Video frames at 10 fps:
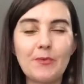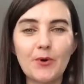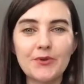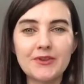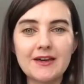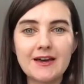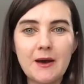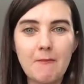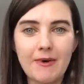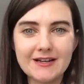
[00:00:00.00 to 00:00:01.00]
both
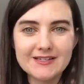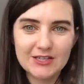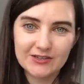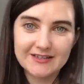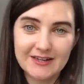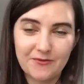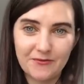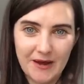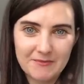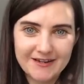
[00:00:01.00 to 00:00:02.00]
masculine and
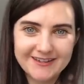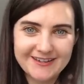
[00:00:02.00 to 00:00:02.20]
feminine.